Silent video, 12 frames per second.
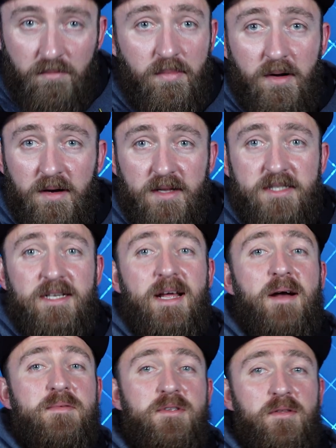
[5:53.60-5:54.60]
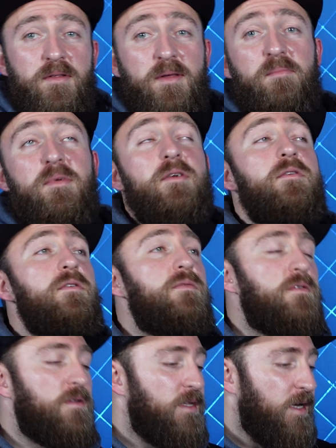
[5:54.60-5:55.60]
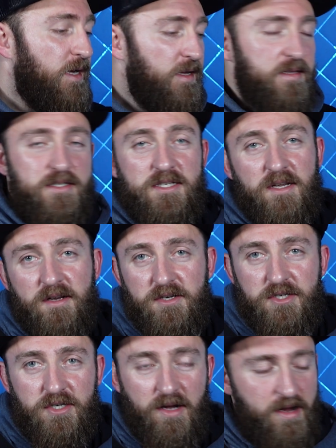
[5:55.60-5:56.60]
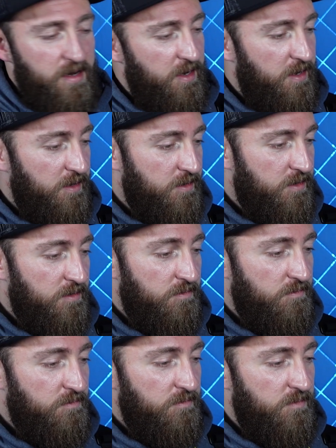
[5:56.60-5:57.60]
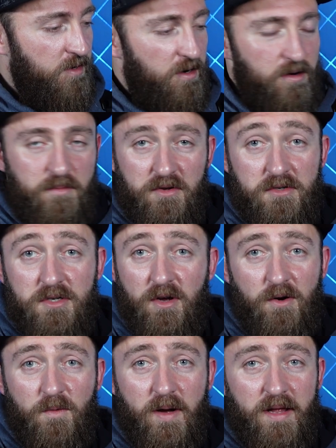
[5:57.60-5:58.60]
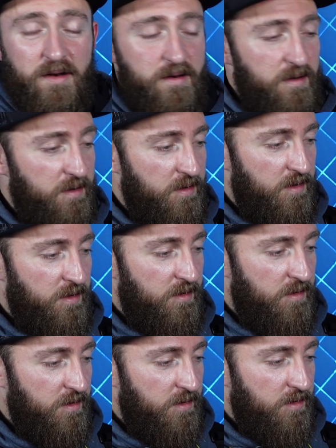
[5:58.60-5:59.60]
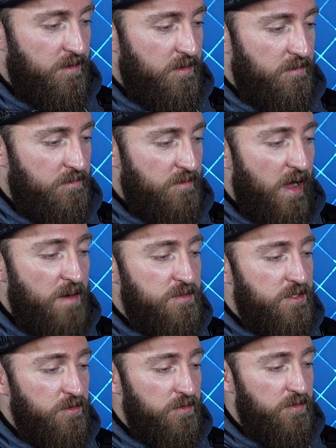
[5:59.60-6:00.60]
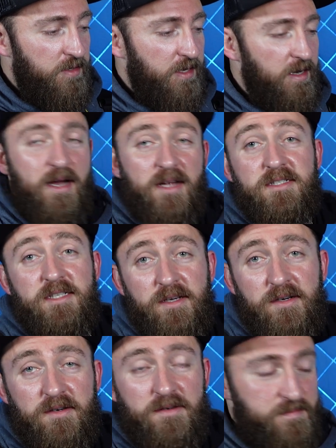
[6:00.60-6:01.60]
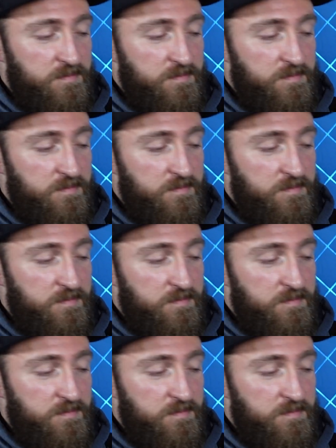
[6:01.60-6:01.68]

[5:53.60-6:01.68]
But it's an absolutely beautiful day. The sun is shining, almost no wind. Absolutely ideal